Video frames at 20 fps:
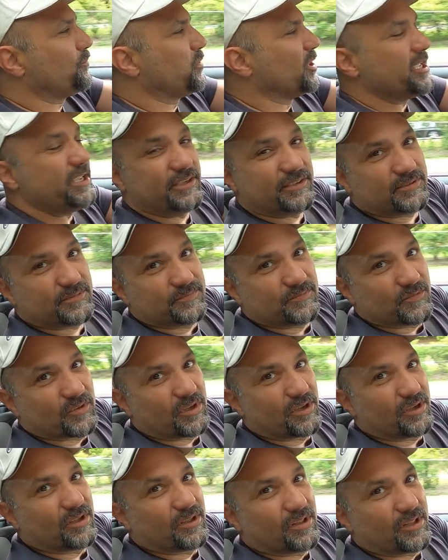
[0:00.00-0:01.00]
please
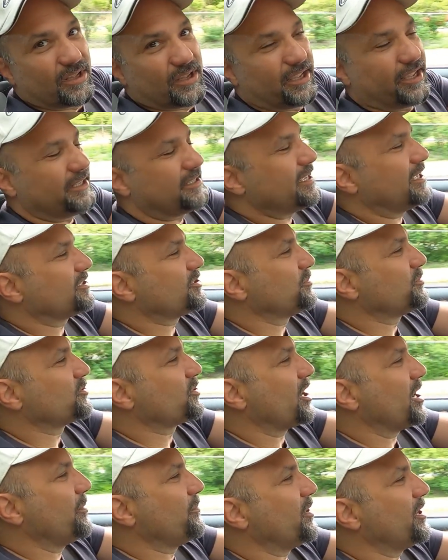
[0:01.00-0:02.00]
hit that
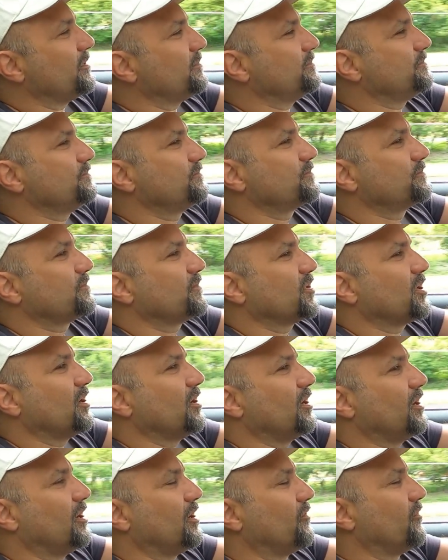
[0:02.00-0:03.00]
subscribe button.
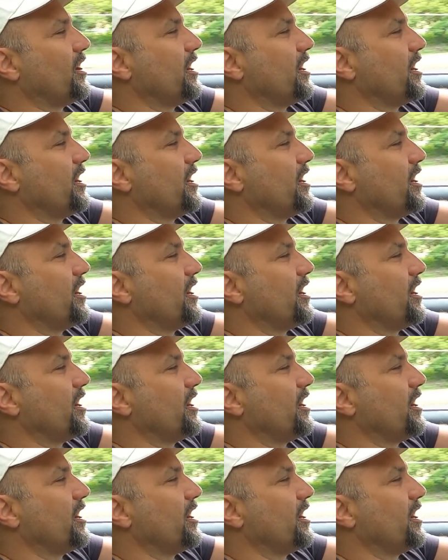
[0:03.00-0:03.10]
All